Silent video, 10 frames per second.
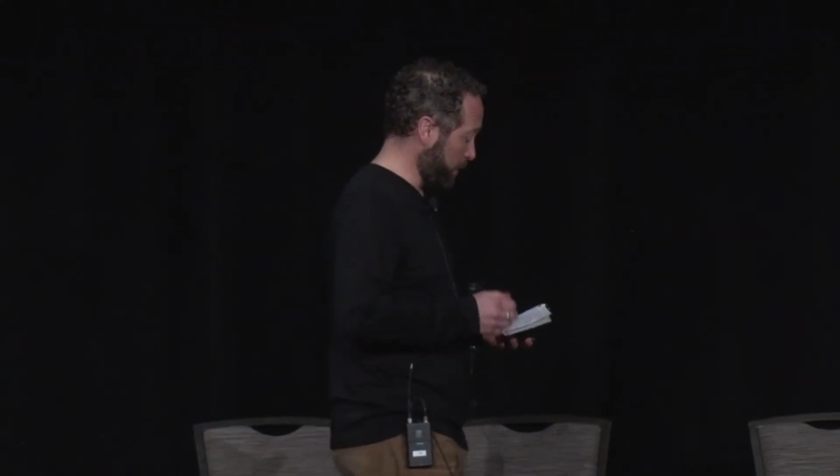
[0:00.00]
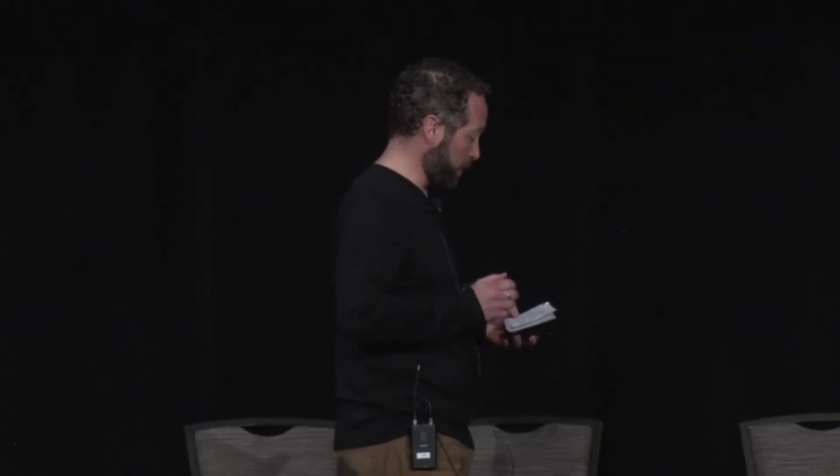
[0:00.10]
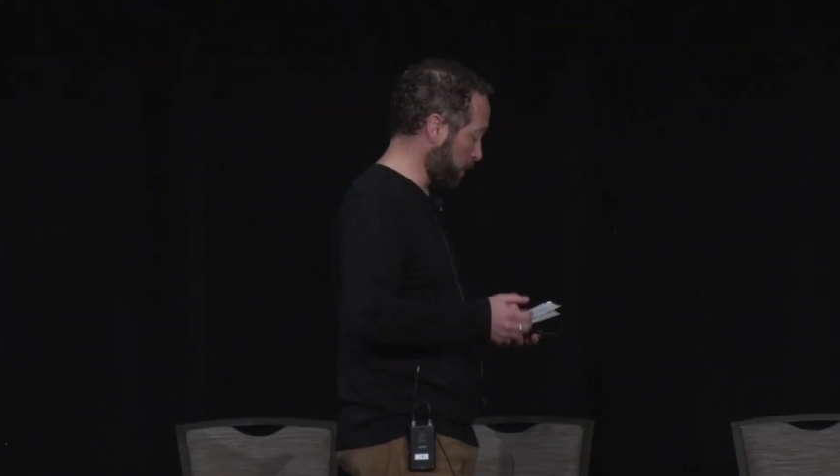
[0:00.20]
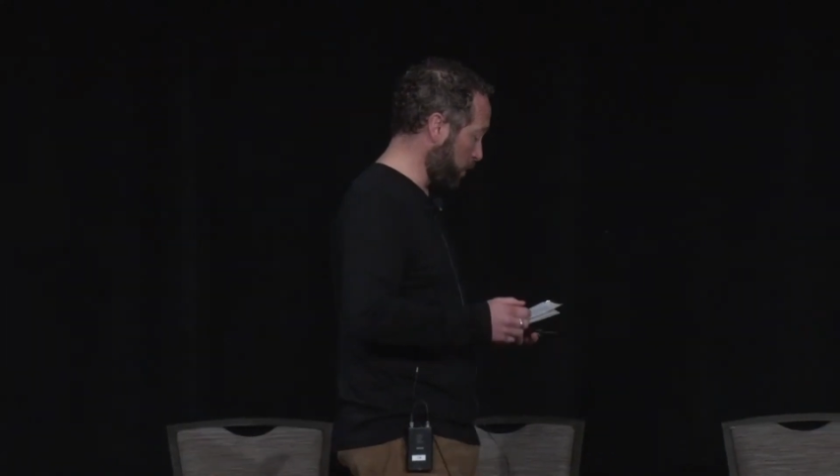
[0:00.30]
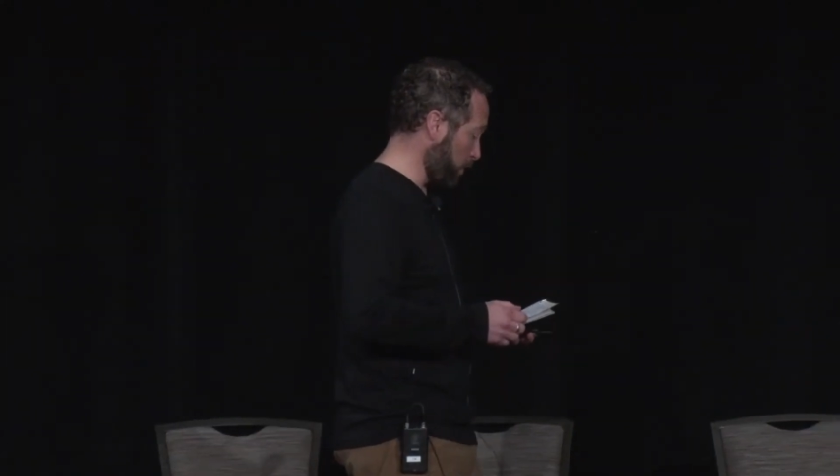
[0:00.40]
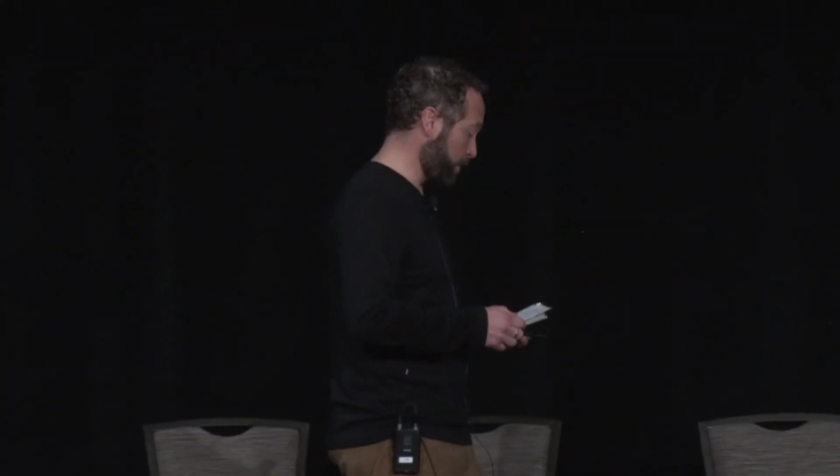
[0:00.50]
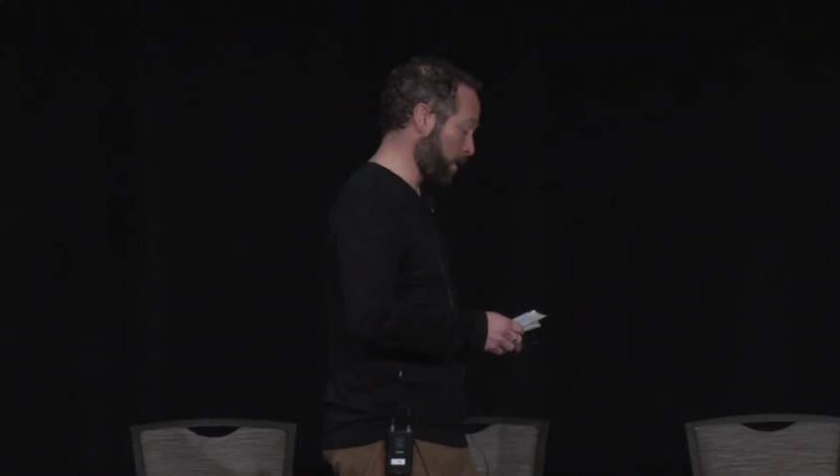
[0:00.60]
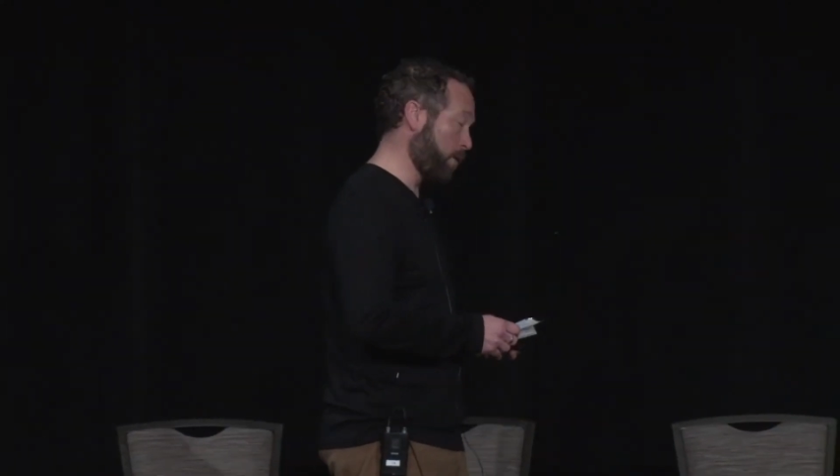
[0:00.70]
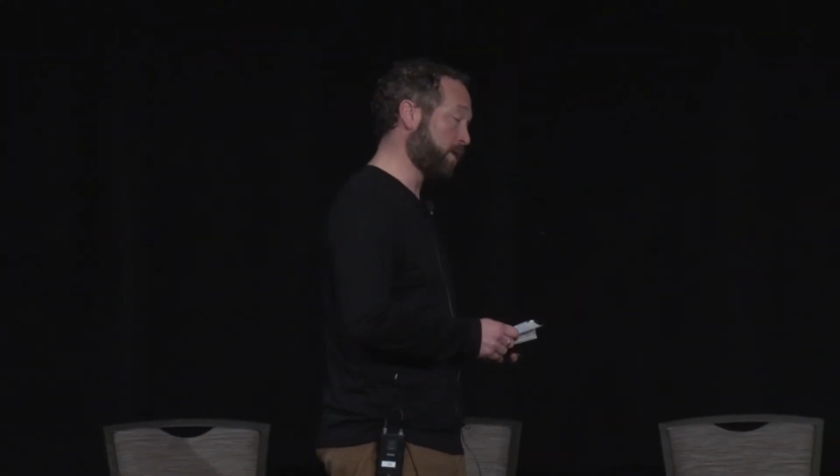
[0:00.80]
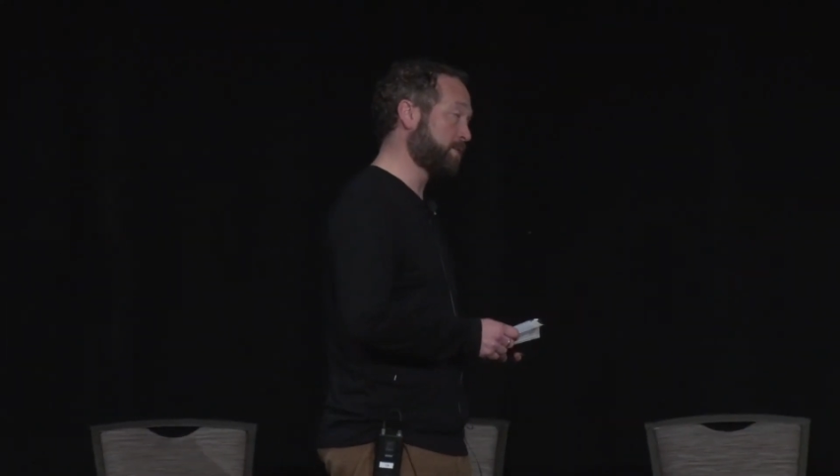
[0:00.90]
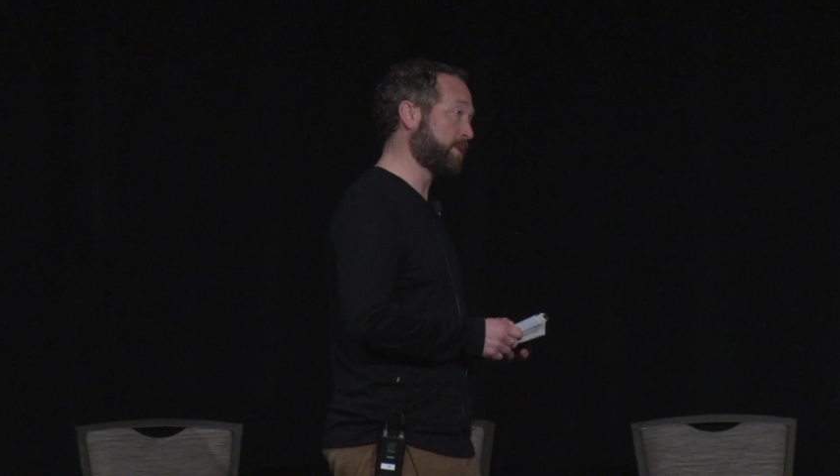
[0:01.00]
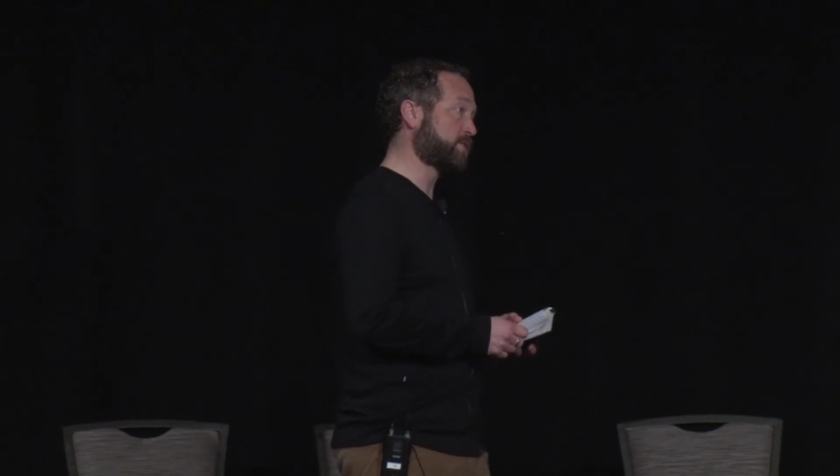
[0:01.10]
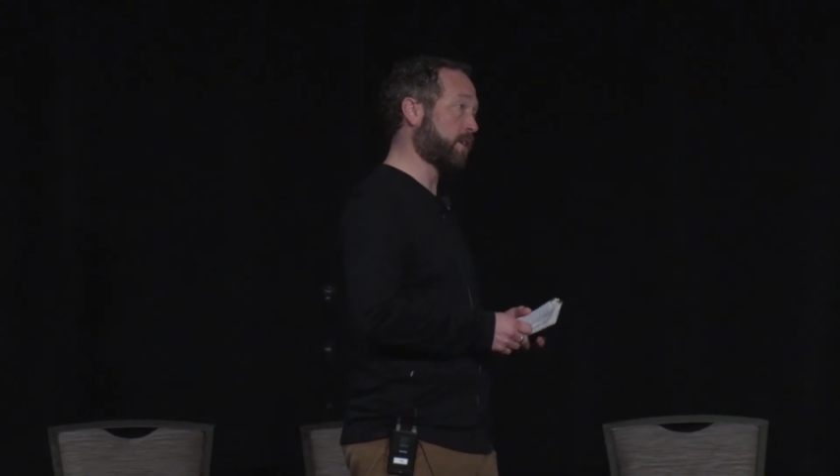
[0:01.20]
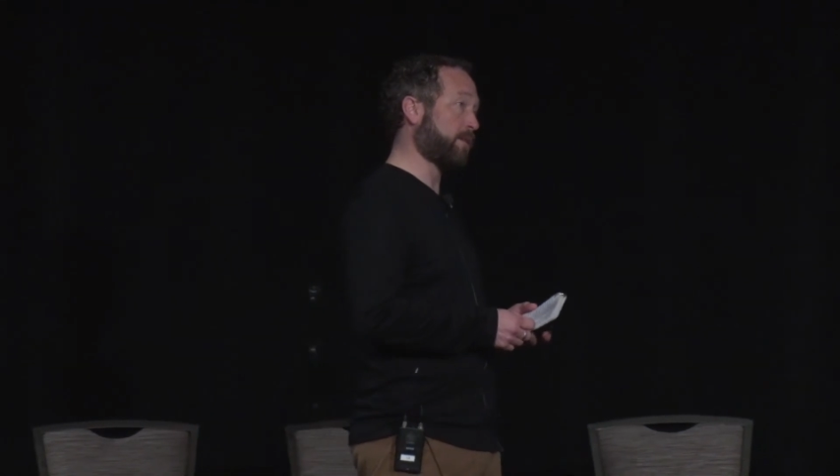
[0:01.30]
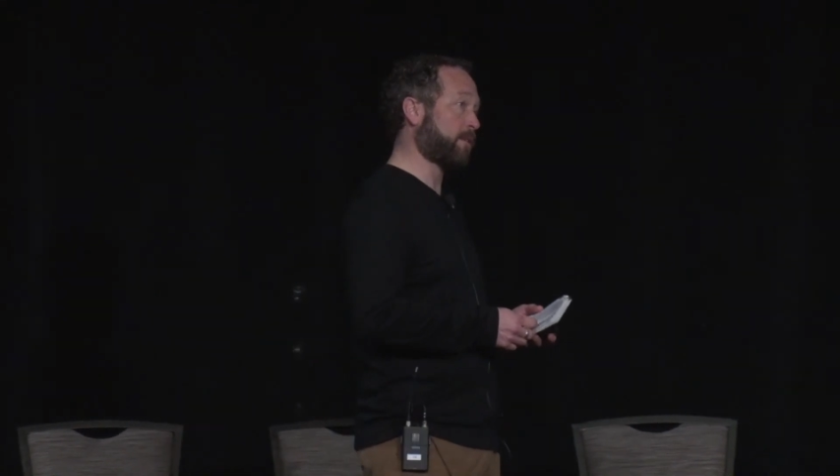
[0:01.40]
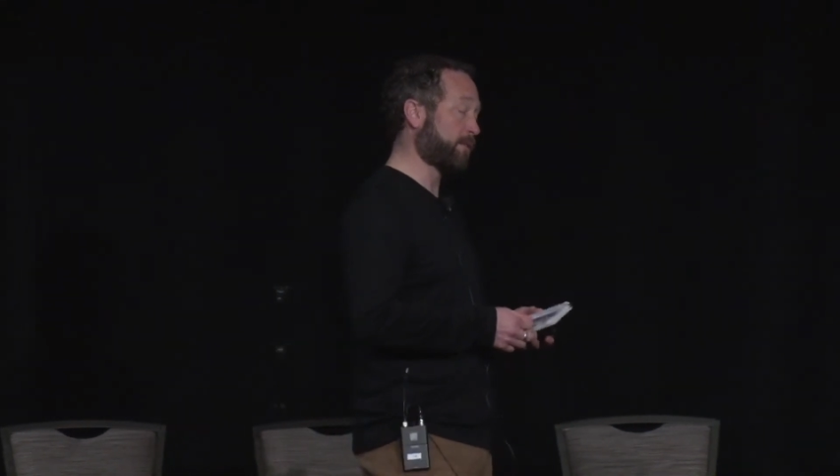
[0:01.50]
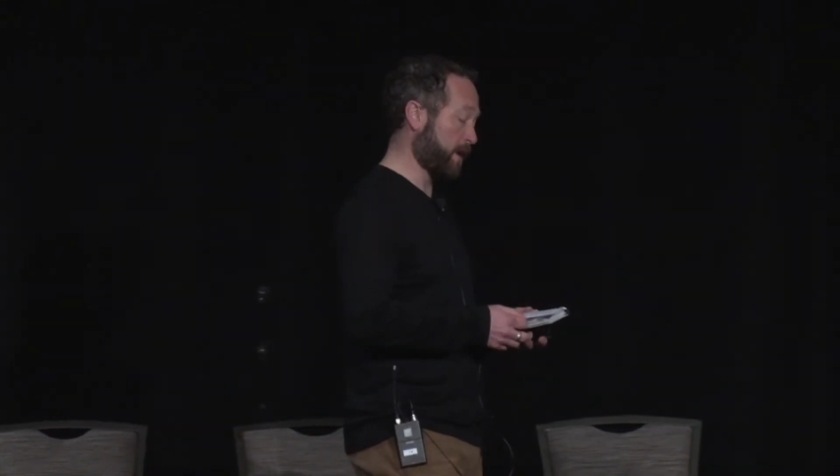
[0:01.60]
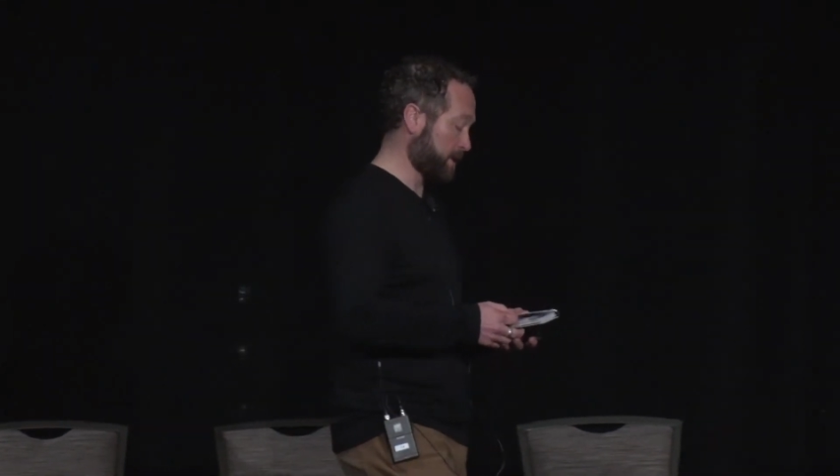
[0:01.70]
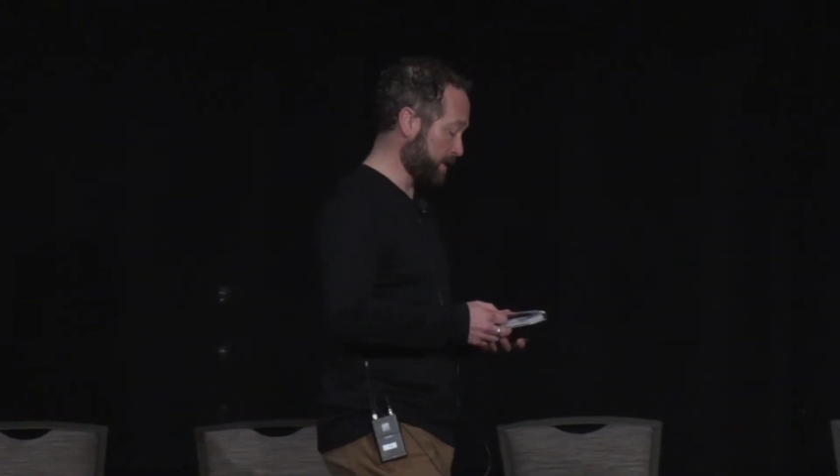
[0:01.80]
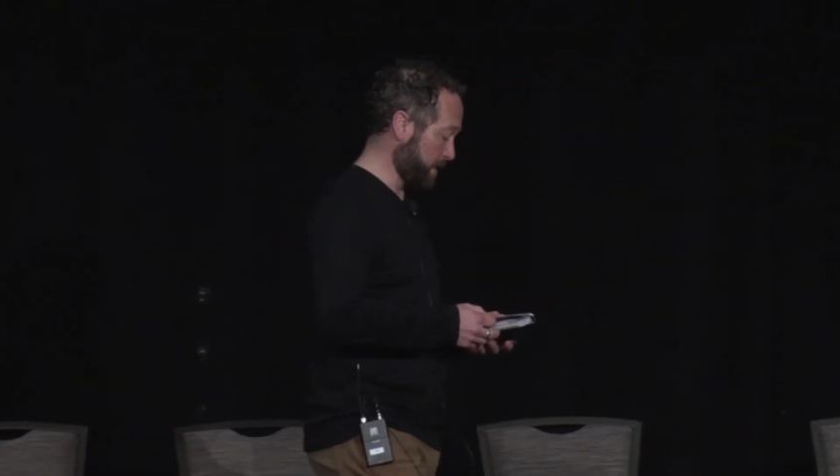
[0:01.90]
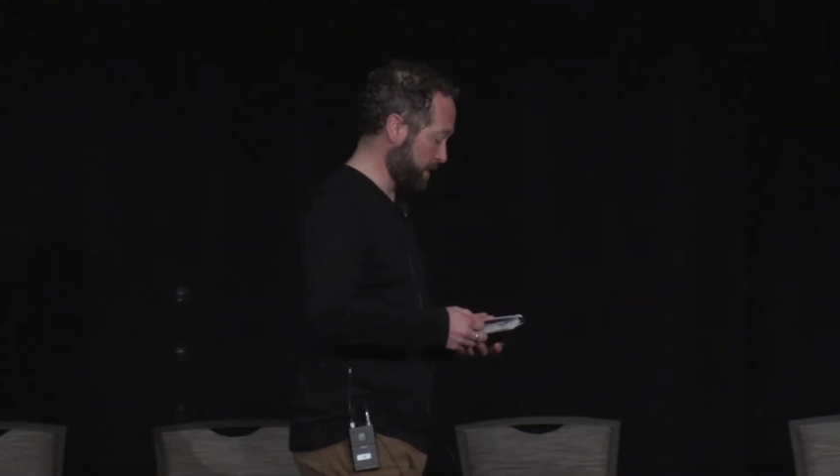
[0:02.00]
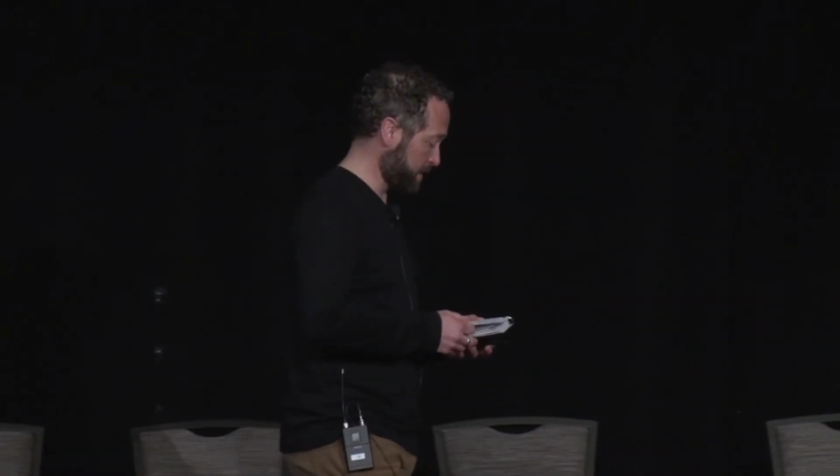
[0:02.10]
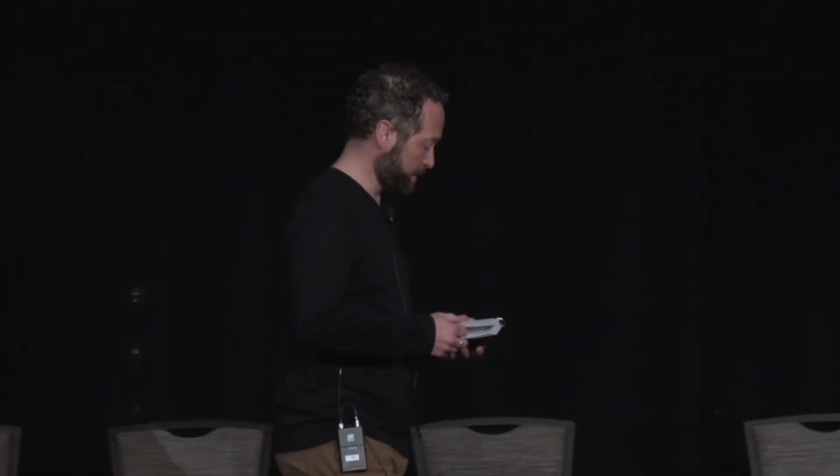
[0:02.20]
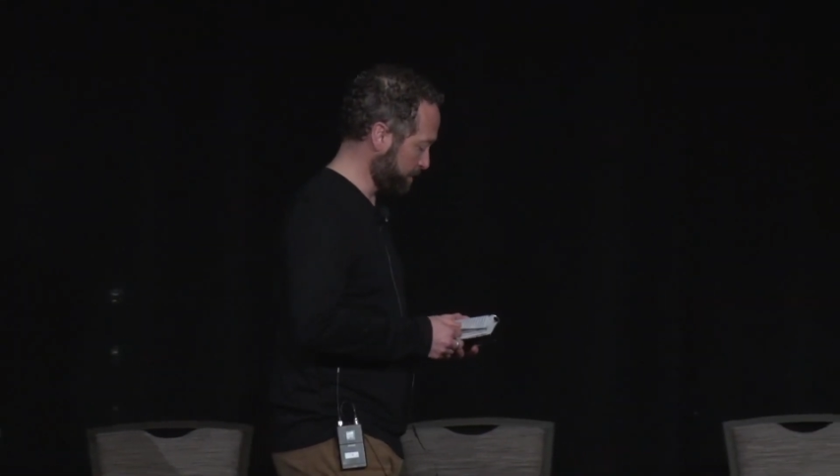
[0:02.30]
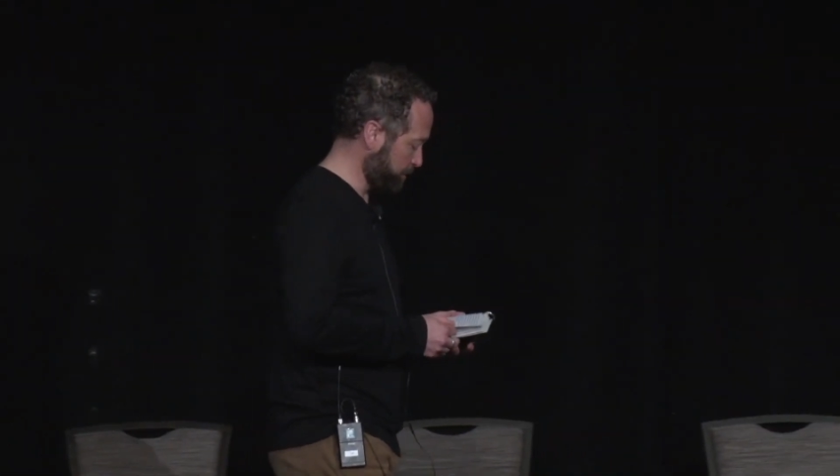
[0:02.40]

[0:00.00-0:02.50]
the goal for always be striving for excellence.